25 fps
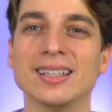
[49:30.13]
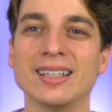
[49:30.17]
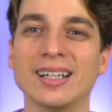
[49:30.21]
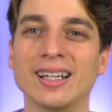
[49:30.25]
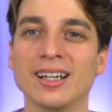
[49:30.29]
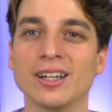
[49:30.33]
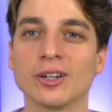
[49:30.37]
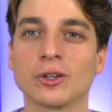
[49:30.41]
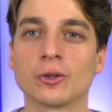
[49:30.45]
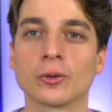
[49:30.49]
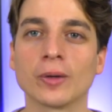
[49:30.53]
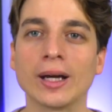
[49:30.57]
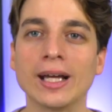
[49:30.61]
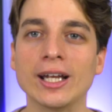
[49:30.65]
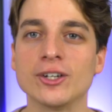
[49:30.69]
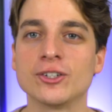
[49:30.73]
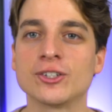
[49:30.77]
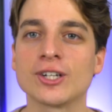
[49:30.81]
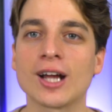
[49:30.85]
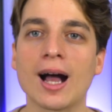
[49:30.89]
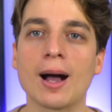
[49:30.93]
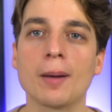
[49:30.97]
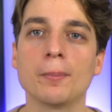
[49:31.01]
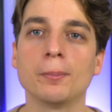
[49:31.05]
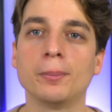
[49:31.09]
They did a great
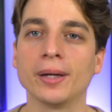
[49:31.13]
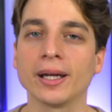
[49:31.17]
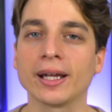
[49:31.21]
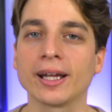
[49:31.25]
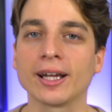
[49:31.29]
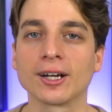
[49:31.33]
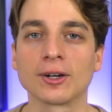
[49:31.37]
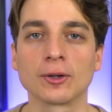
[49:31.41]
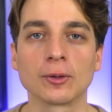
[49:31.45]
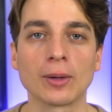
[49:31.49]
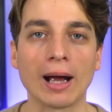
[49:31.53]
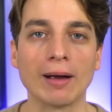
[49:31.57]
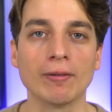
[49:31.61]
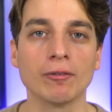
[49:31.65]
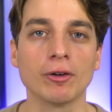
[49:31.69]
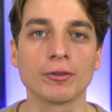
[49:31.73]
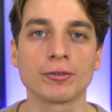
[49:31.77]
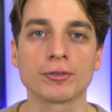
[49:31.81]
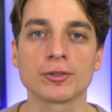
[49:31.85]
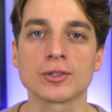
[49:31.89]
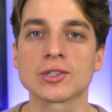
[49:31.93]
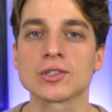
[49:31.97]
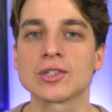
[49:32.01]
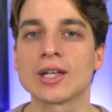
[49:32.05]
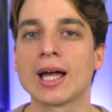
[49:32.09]
job picking Arrival
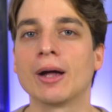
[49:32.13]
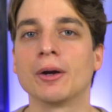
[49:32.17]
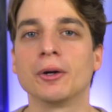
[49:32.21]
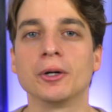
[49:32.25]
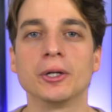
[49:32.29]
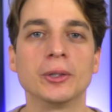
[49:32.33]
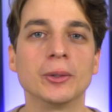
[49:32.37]
for sound.